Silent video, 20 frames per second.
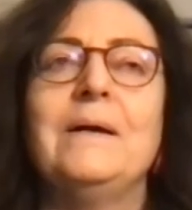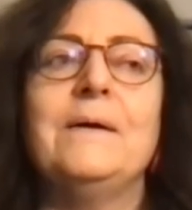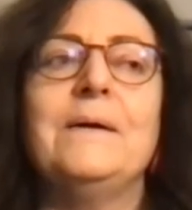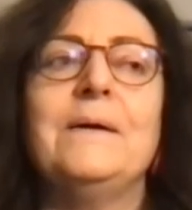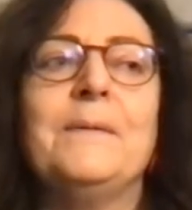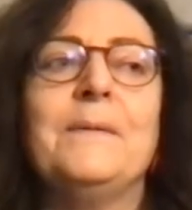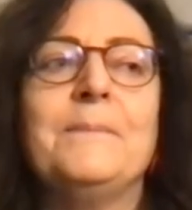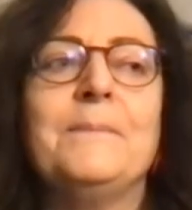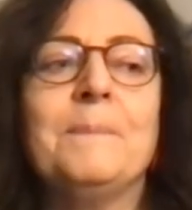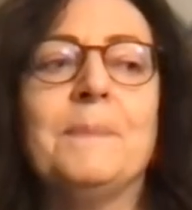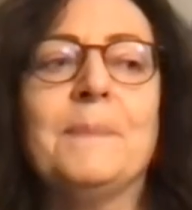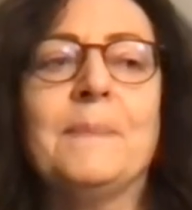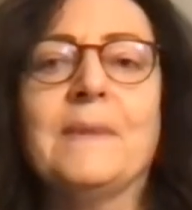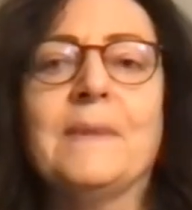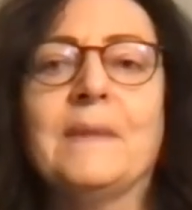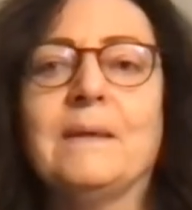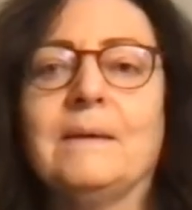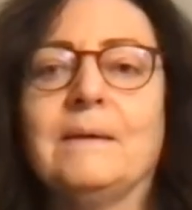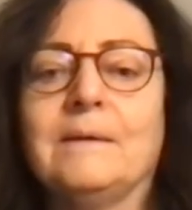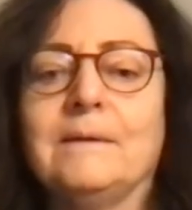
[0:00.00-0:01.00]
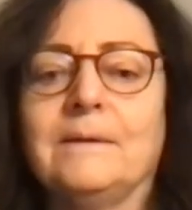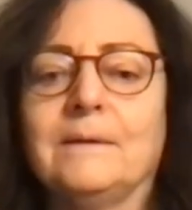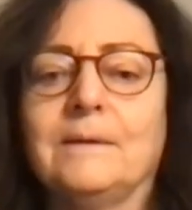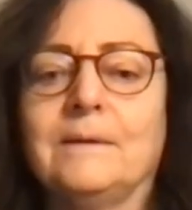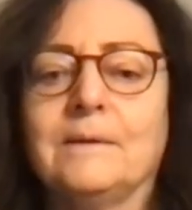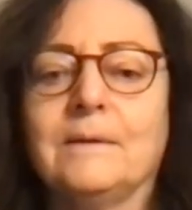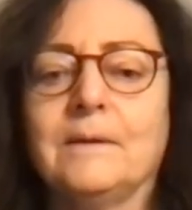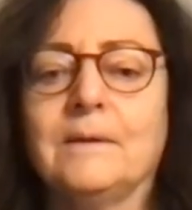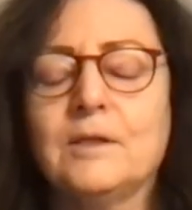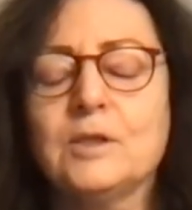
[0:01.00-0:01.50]
um, uh,
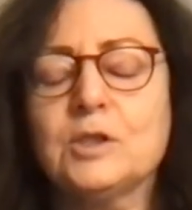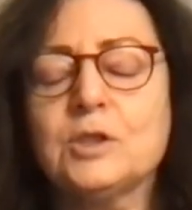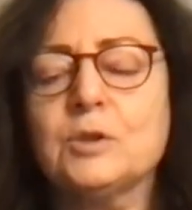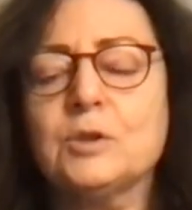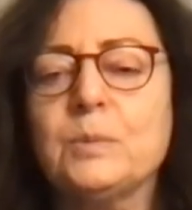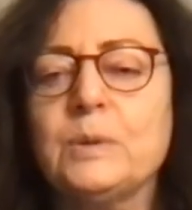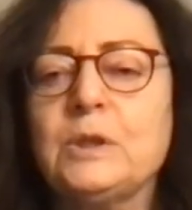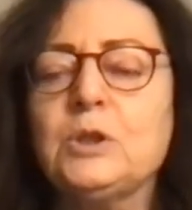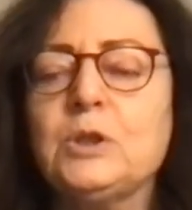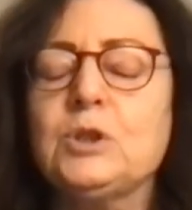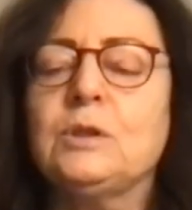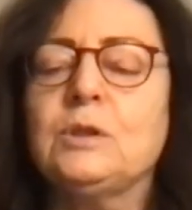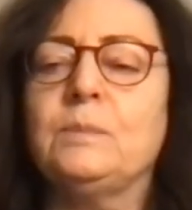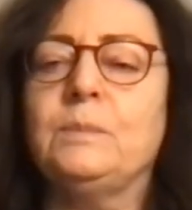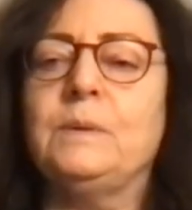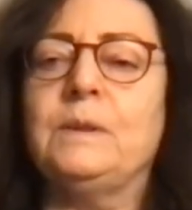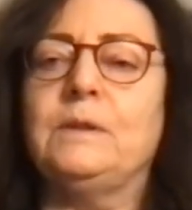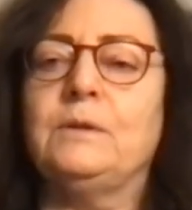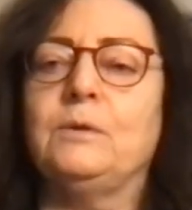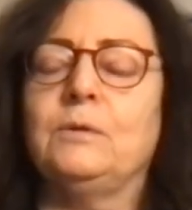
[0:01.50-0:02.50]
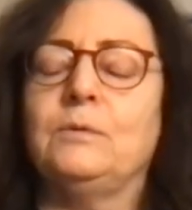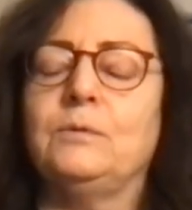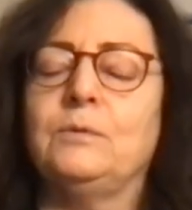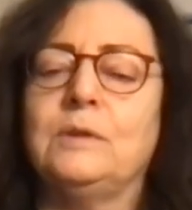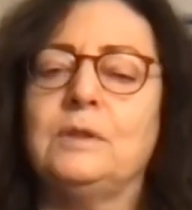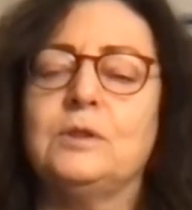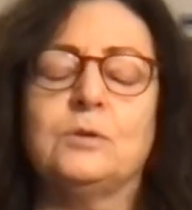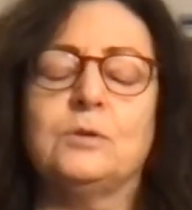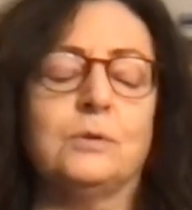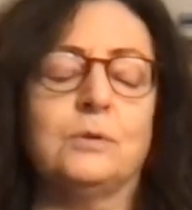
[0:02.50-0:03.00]
switched a bit her
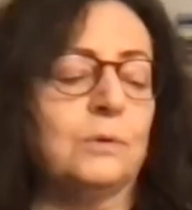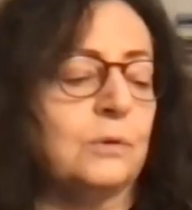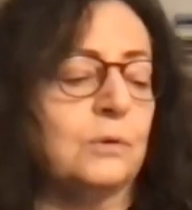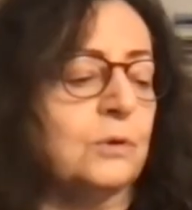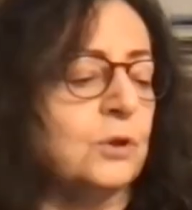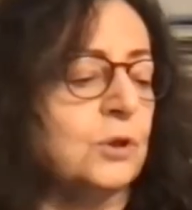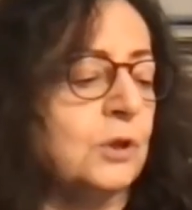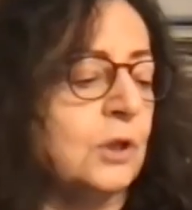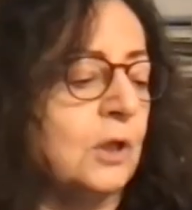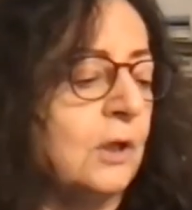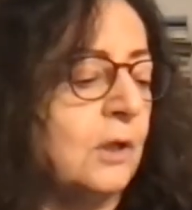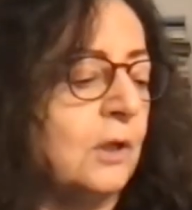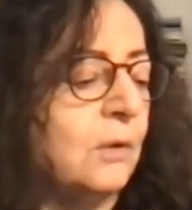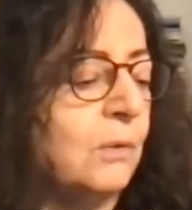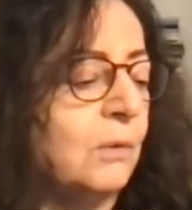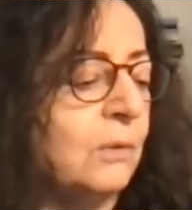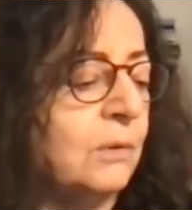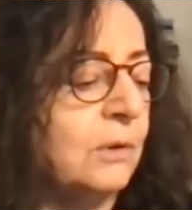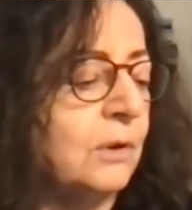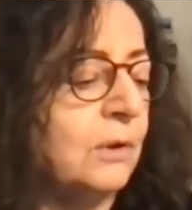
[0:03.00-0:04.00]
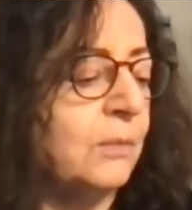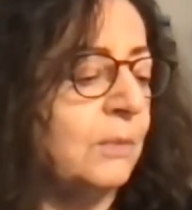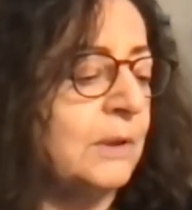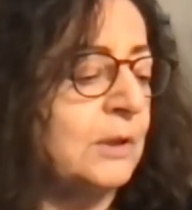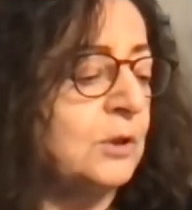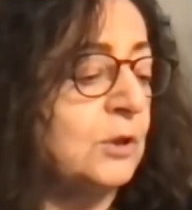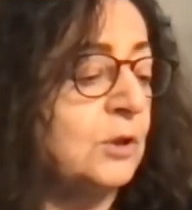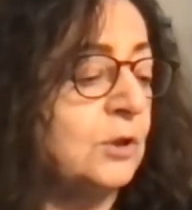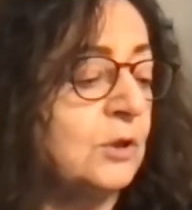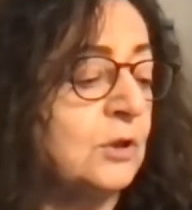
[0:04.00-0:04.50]
research on
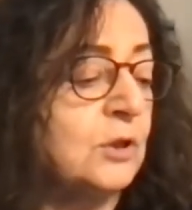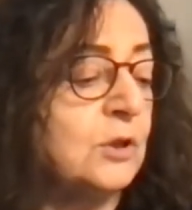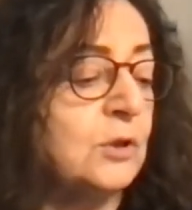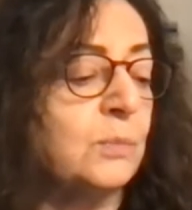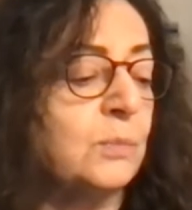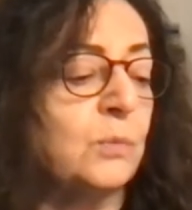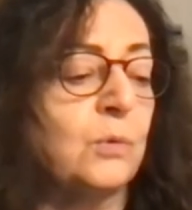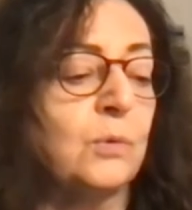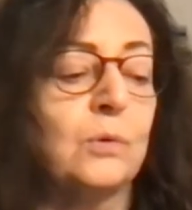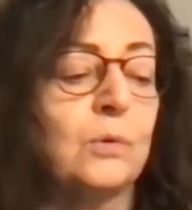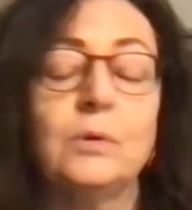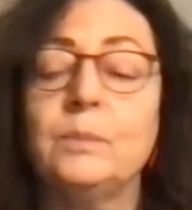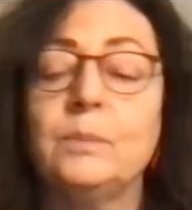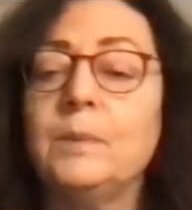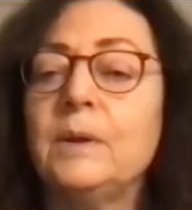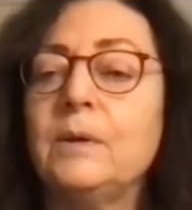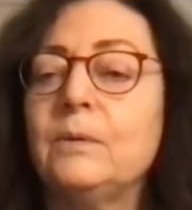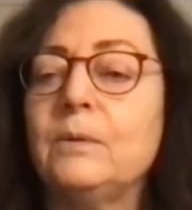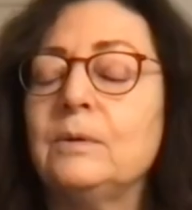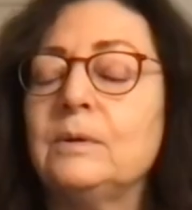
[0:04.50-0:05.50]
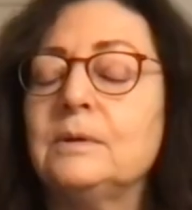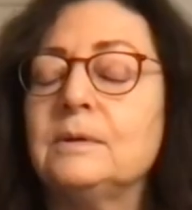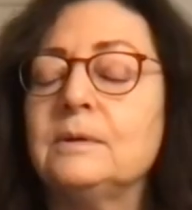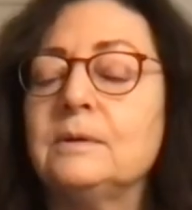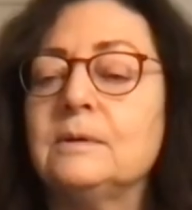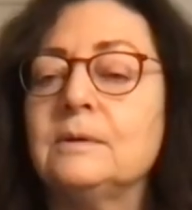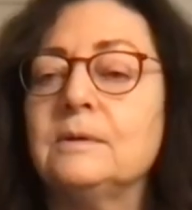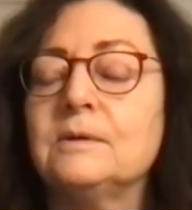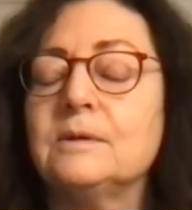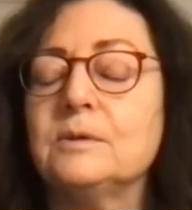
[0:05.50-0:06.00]
questions more about
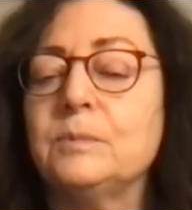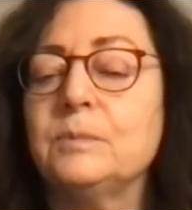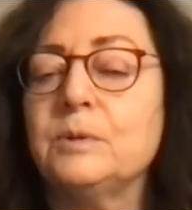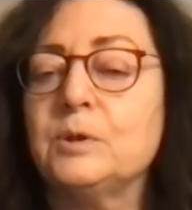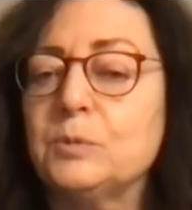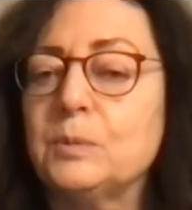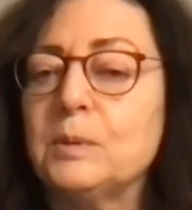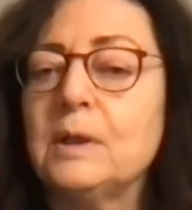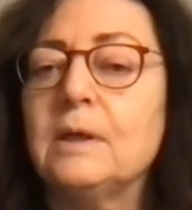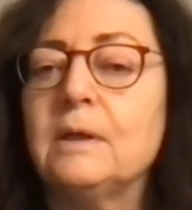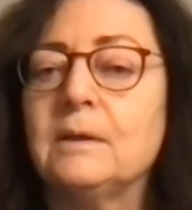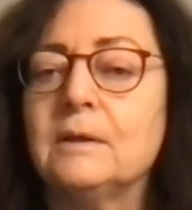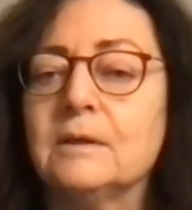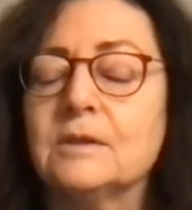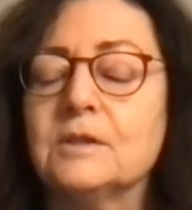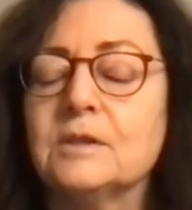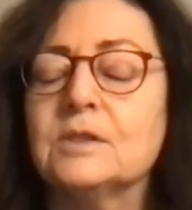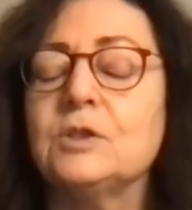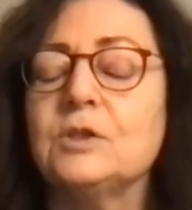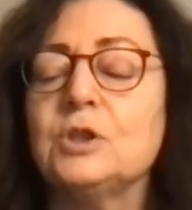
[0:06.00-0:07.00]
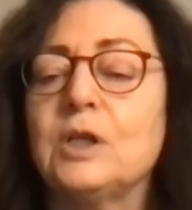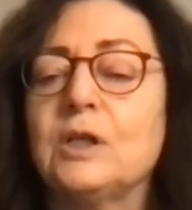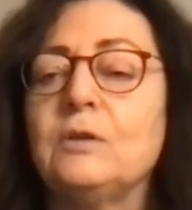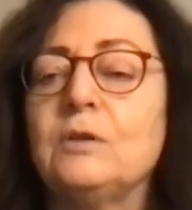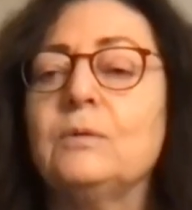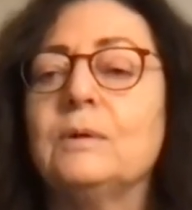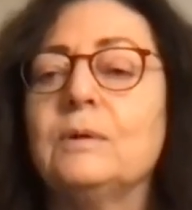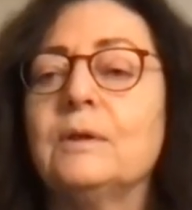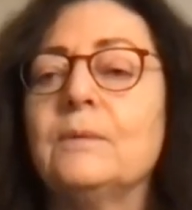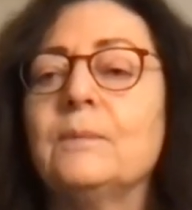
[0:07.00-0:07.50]
uh, the visual arts in
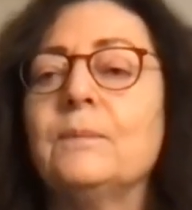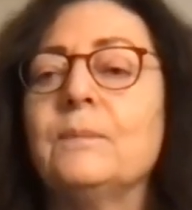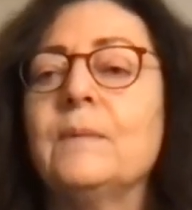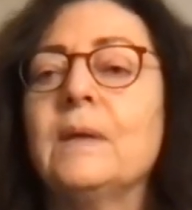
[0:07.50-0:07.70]
general